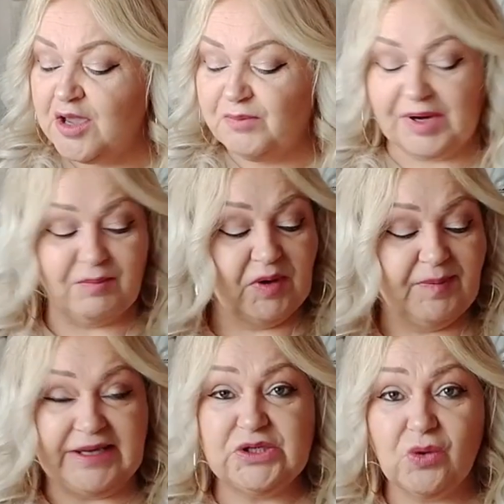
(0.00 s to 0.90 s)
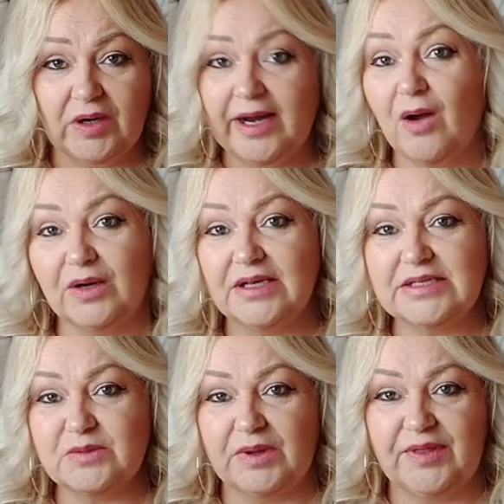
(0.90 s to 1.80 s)
but I'm going to be totally
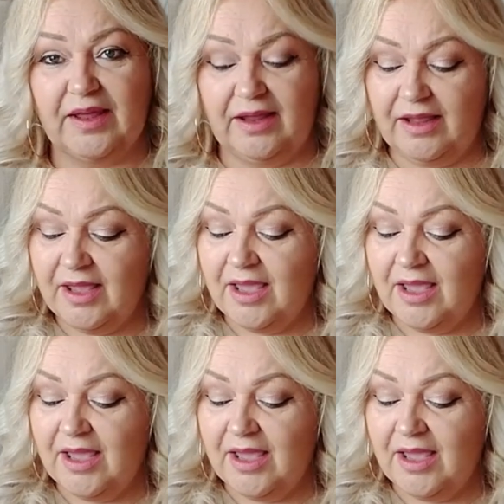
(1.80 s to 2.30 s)
honest with you.